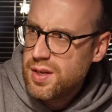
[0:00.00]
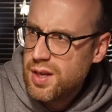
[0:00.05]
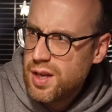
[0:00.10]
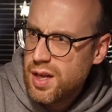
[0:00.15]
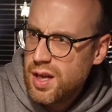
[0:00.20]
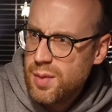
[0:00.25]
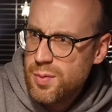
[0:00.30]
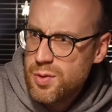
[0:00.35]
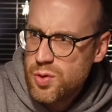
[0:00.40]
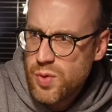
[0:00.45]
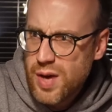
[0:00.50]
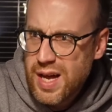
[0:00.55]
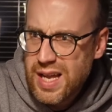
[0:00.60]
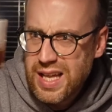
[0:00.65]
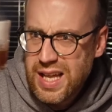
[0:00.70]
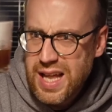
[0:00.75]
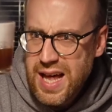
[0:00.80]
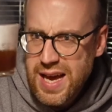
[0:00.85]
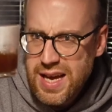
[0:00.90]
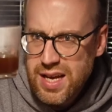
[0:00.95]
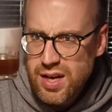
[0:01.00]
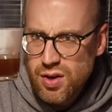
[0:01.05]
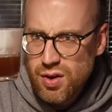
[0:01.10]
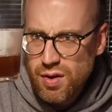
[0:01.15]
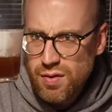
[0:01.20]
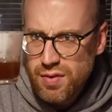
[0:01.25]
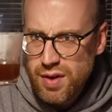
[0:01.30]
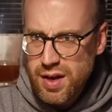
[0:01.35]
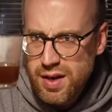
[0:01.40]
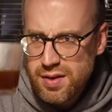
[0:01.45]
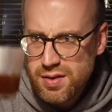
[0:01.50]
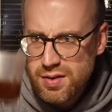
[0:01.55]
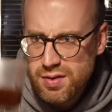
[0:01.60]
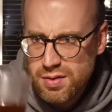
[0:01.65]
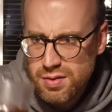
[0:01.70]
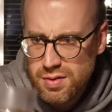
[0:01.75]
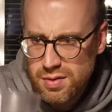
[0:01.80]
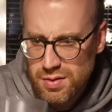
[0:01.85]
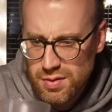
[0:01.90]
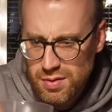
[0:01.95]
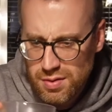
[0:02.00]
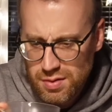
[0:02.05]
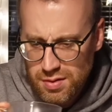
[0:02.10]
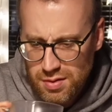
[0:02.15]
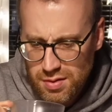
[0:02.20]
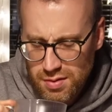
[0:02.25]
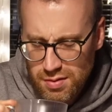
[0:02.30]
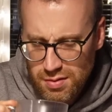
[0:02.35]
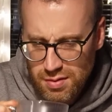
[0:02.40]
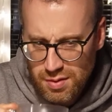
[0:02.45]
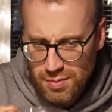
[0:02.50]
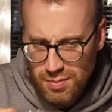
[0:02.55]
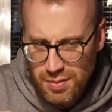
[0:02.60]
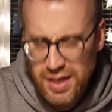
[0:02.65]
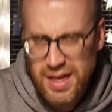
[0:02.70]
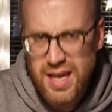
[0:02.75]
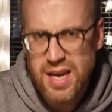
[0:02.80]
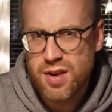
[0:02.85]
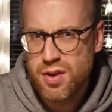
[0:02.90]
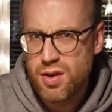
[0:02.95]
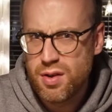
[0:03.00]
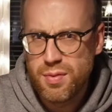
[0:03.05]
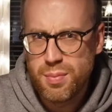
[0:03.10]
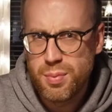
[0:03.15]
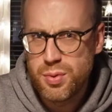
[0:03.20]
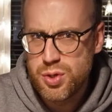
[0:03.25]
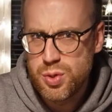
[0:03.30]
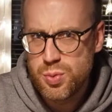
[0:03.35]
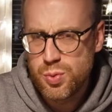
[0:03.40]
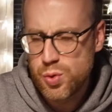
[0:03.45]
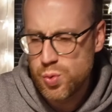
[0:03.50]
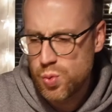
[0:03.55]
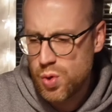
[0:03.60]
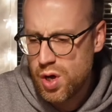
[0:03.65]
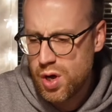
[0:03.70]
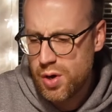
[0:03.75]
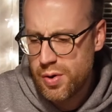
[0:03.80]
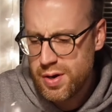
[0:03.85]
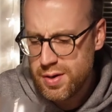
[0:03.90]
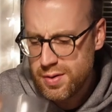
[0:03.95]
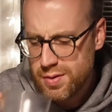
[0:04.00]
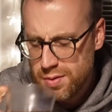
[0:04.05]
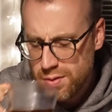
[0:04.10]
It's quite a light coffee. Again, I don't know if I put too much water in.